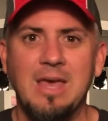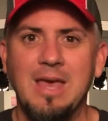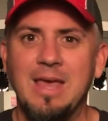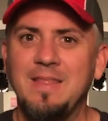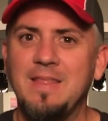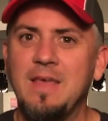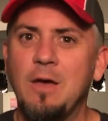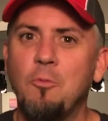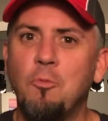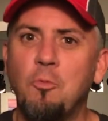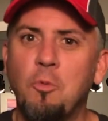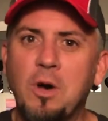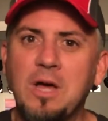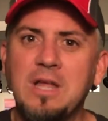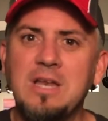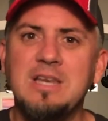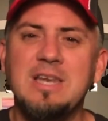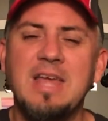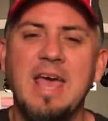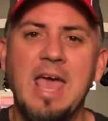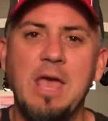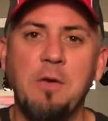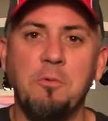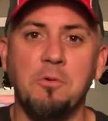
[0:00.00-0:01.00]
and that one
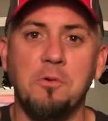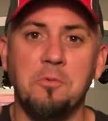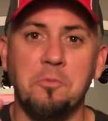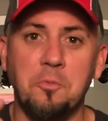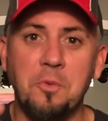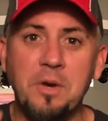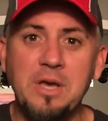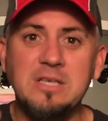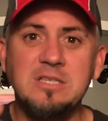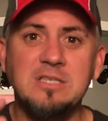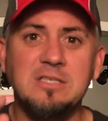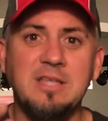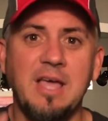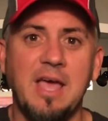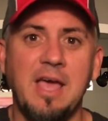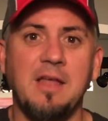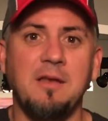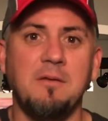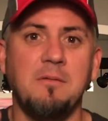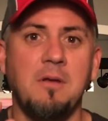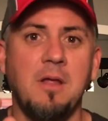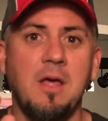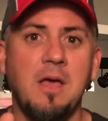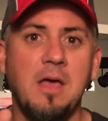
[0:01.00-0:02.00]
day when we
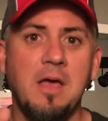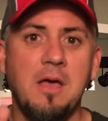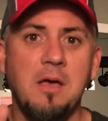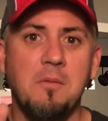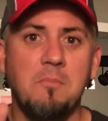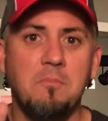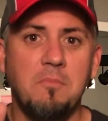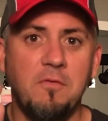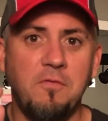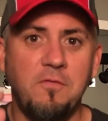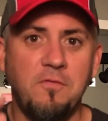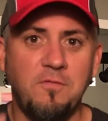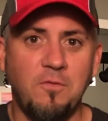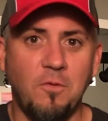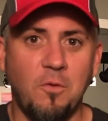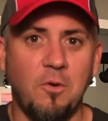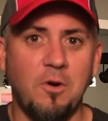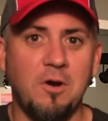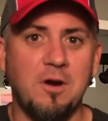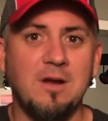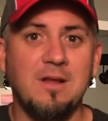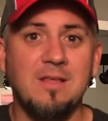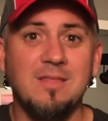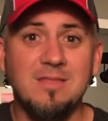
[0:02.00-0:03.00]
stand
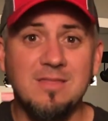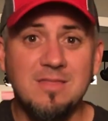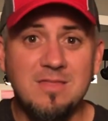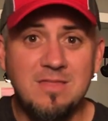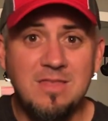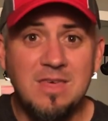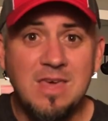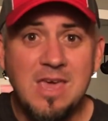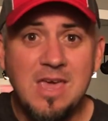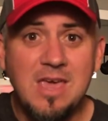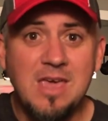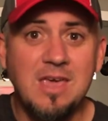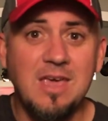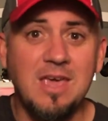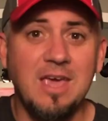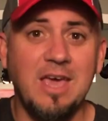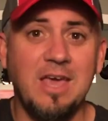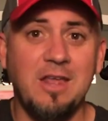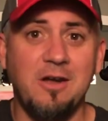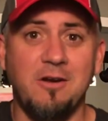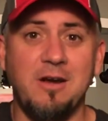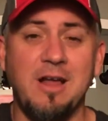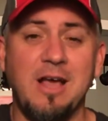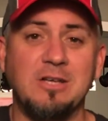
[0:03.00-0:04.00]
before the
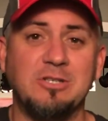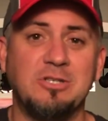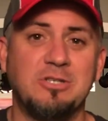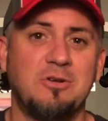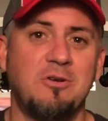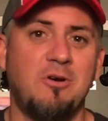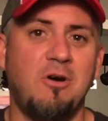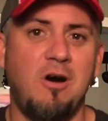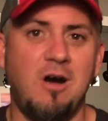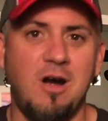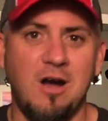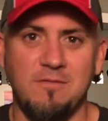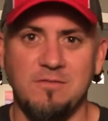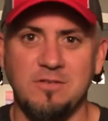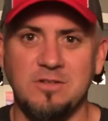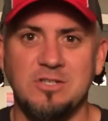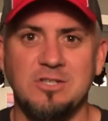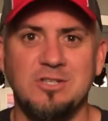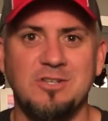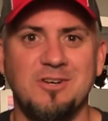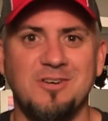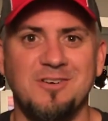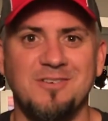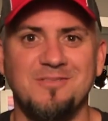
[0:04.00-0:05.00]
international
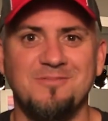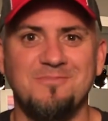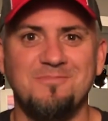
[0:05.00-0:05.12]
harvester,